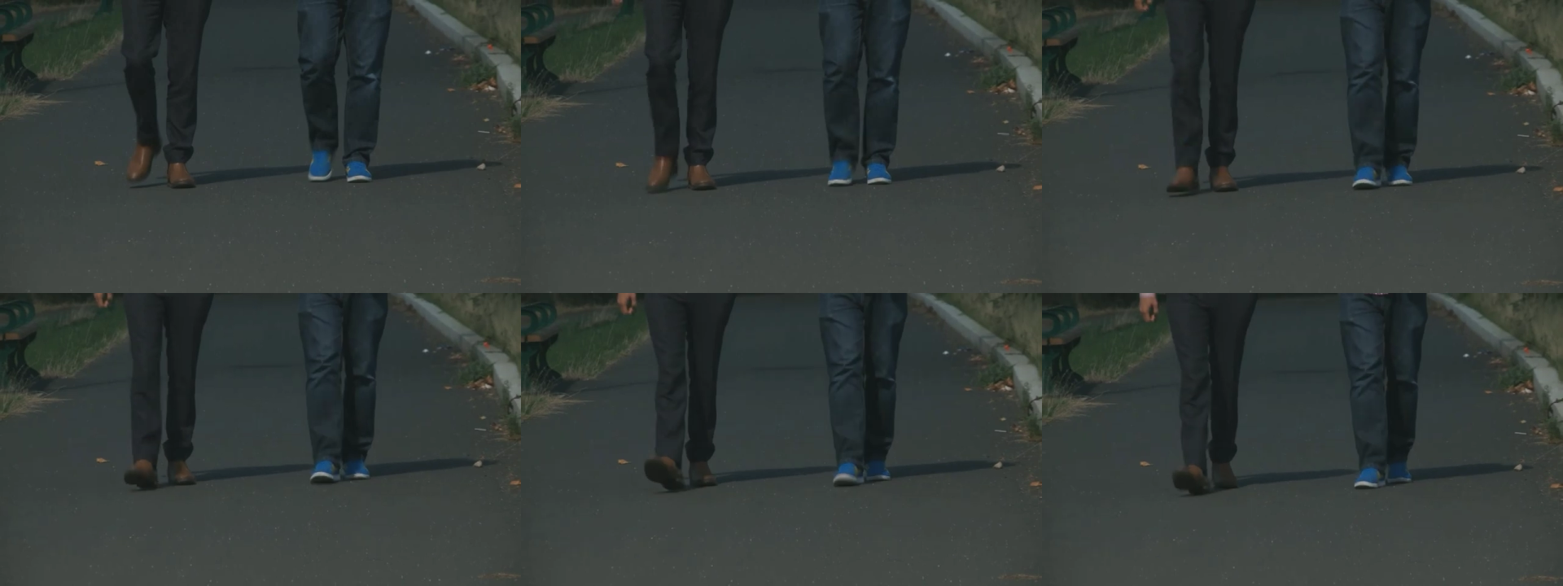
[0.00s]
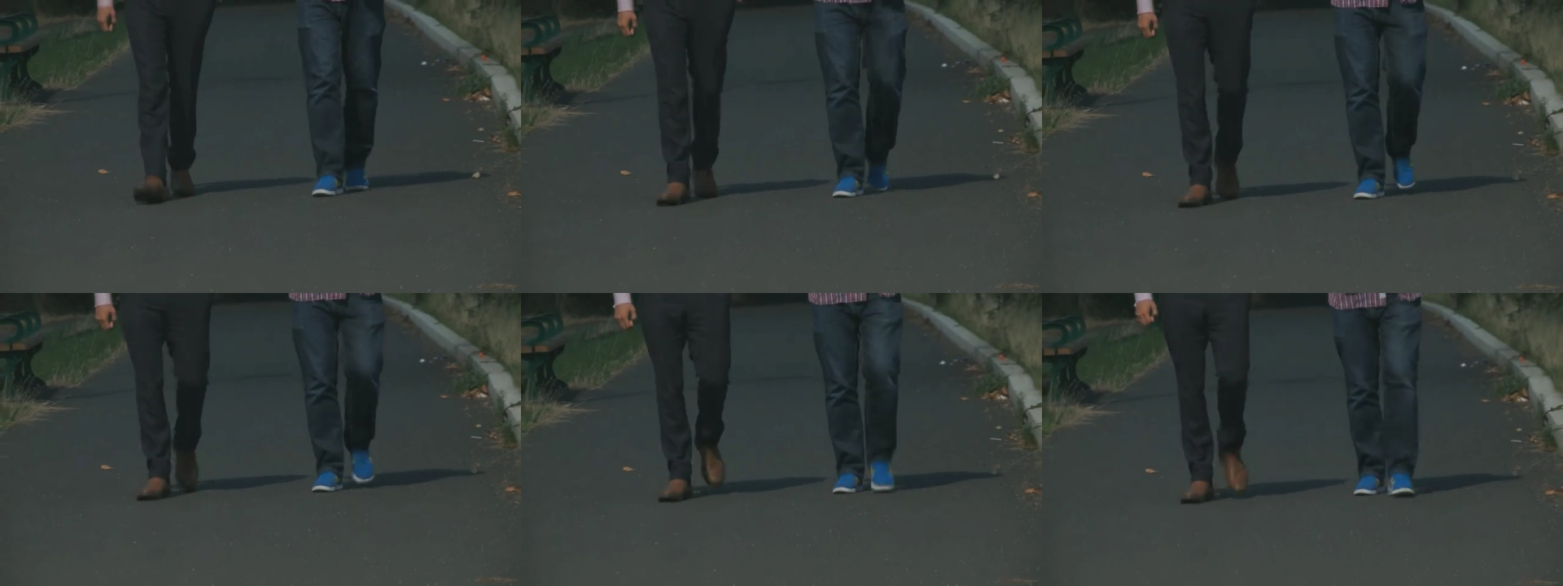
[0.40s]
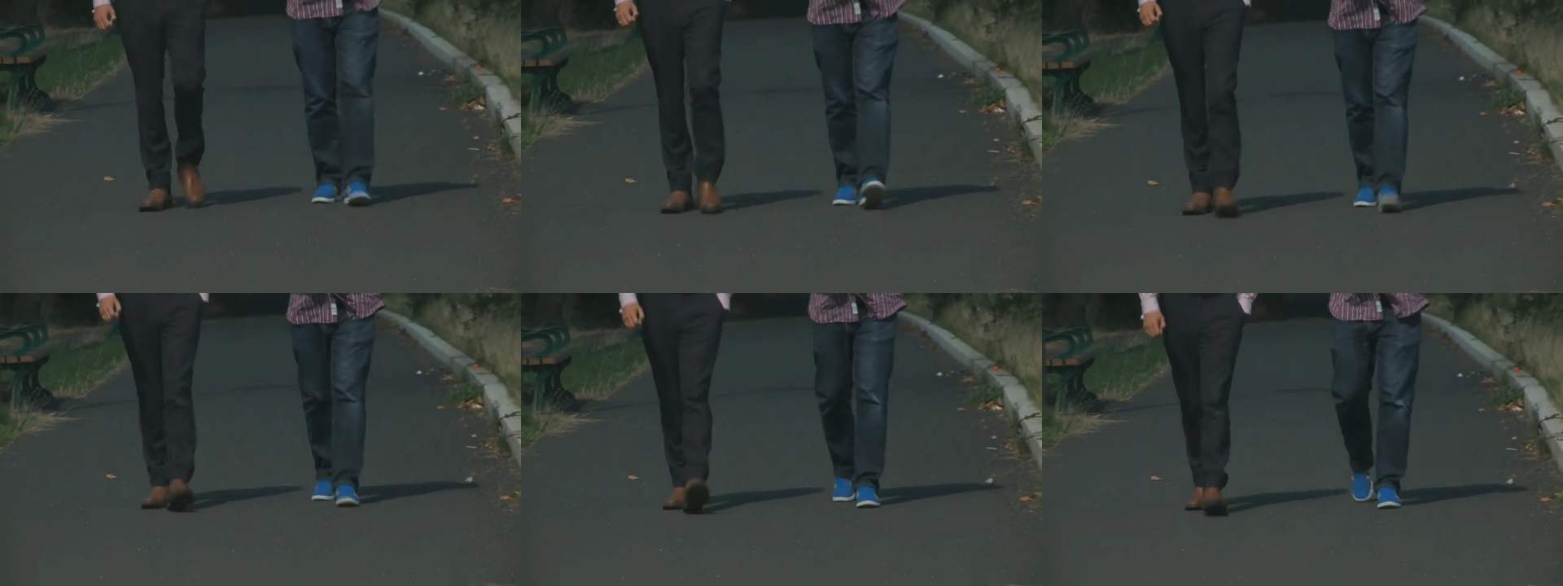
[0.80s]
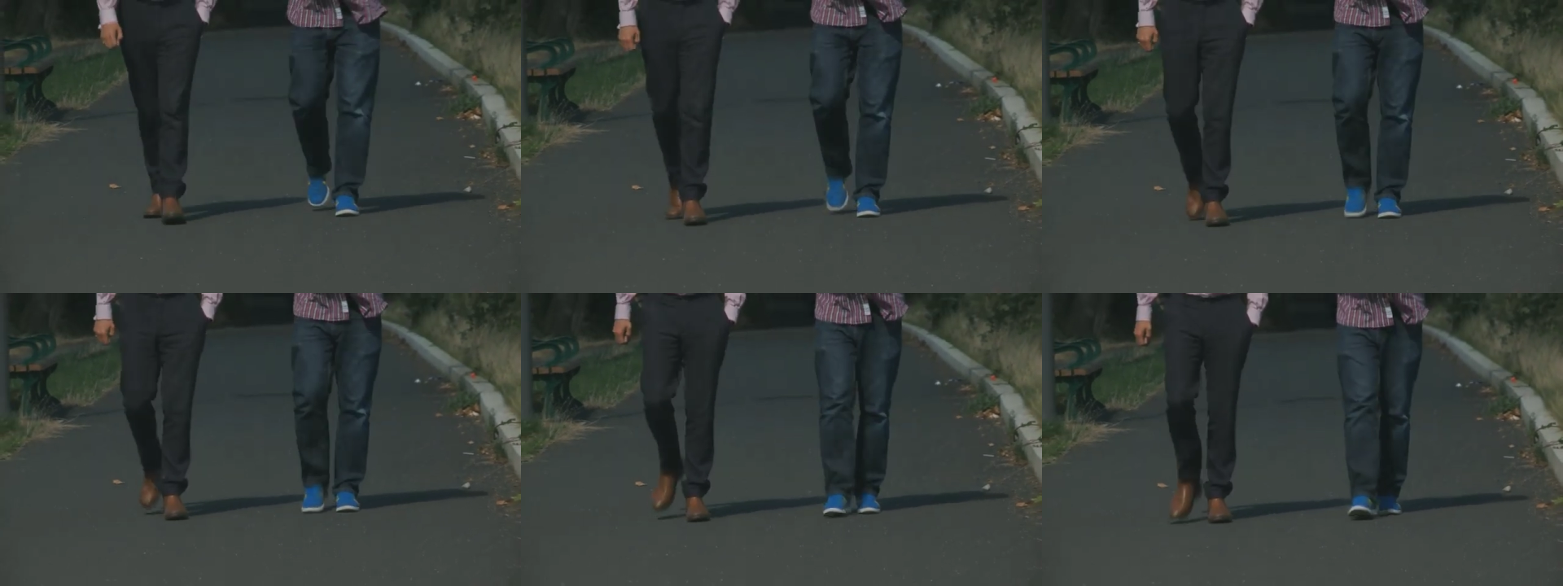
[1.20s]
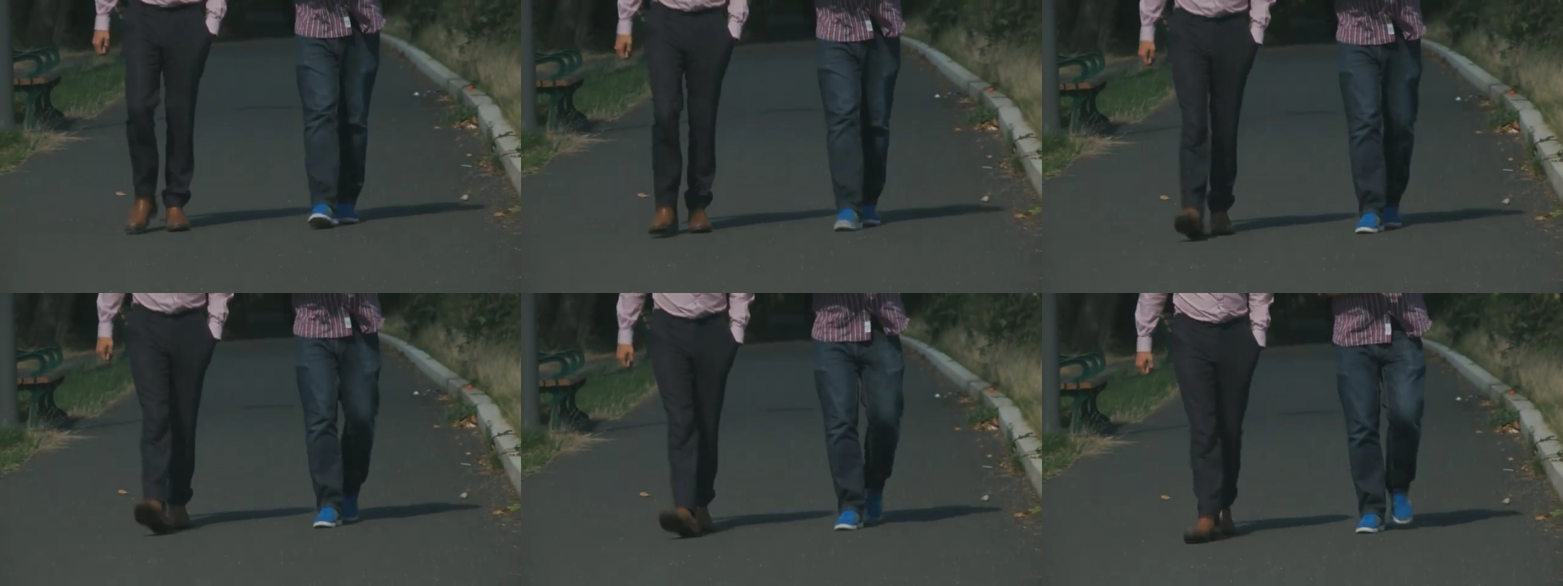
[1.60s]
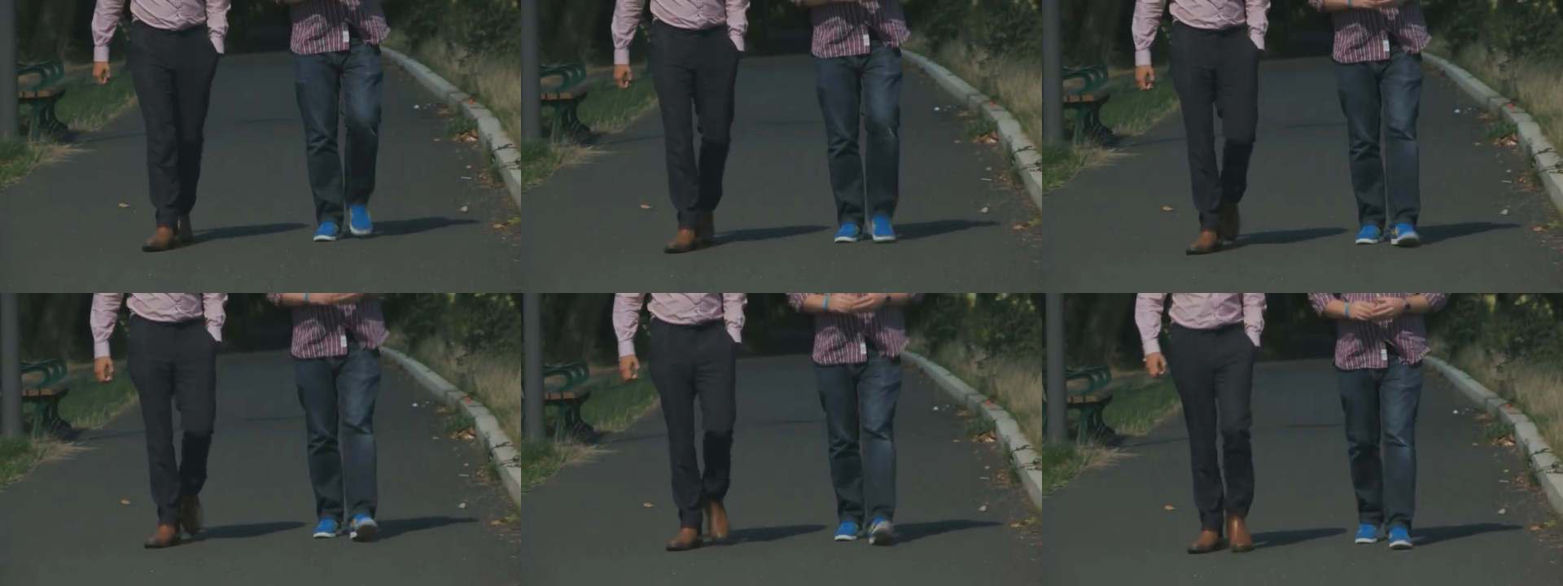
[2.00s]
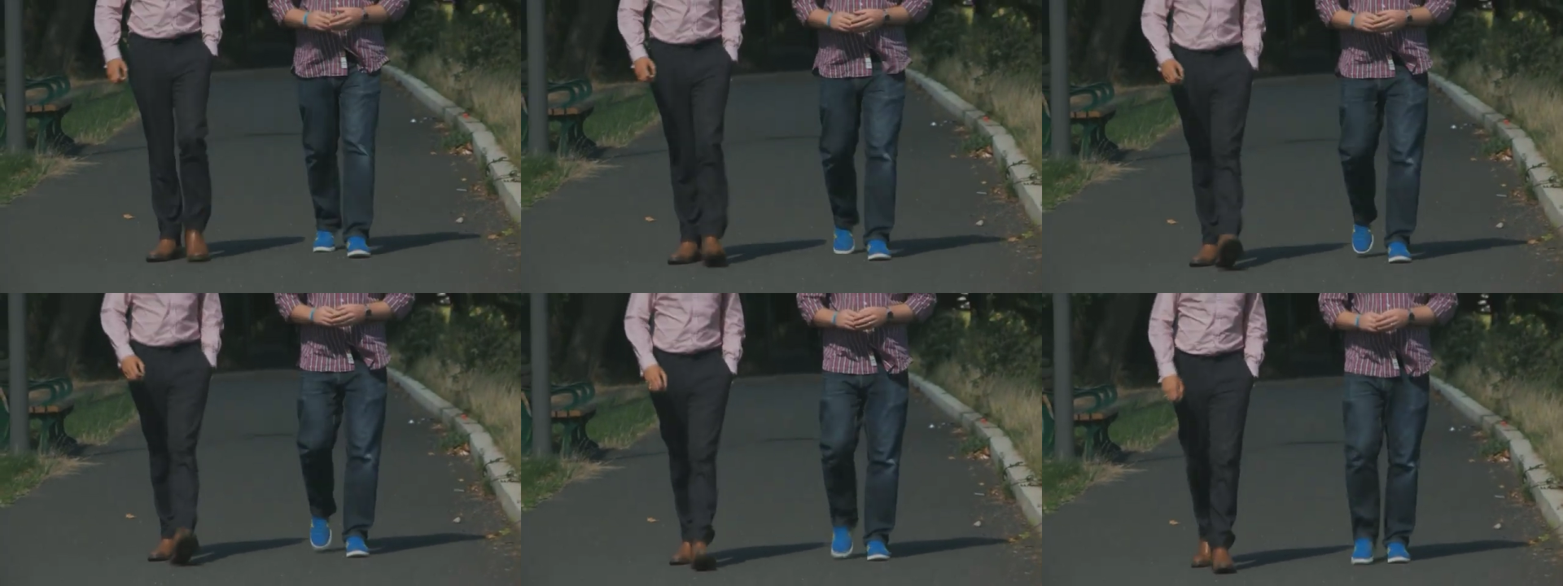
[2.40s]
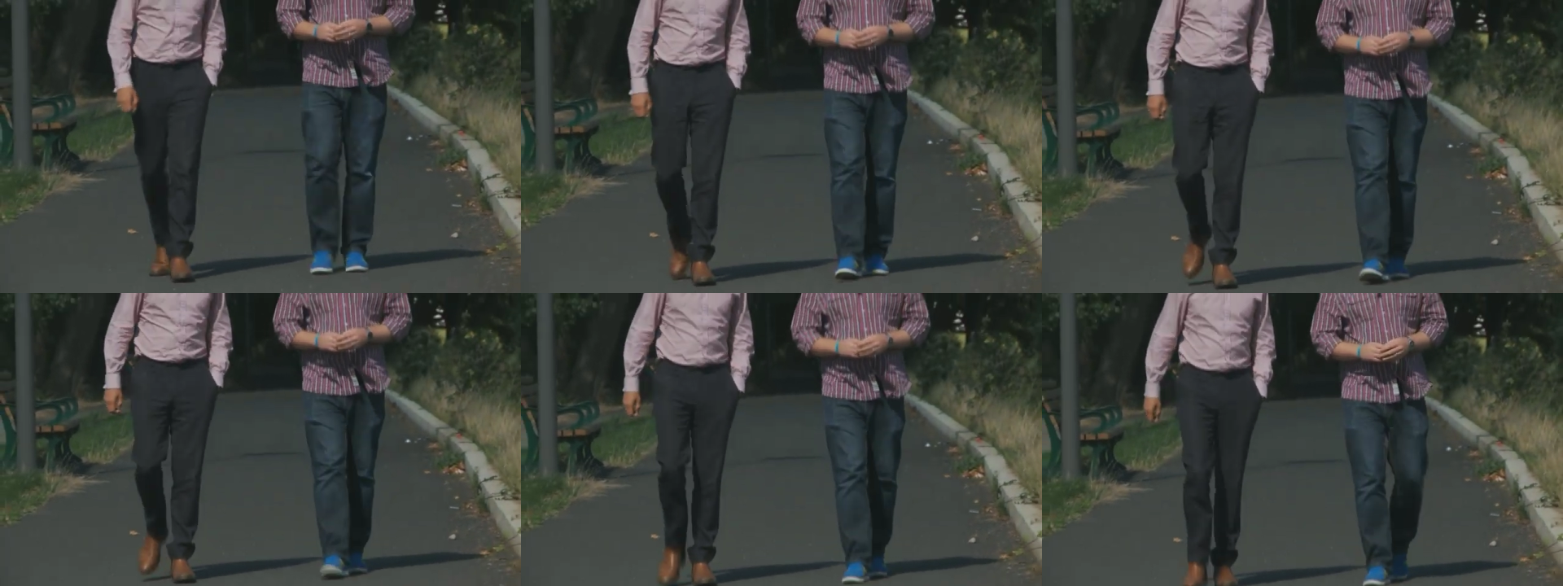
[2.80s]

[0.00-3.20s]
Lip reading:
Nobody's mouth can be seen.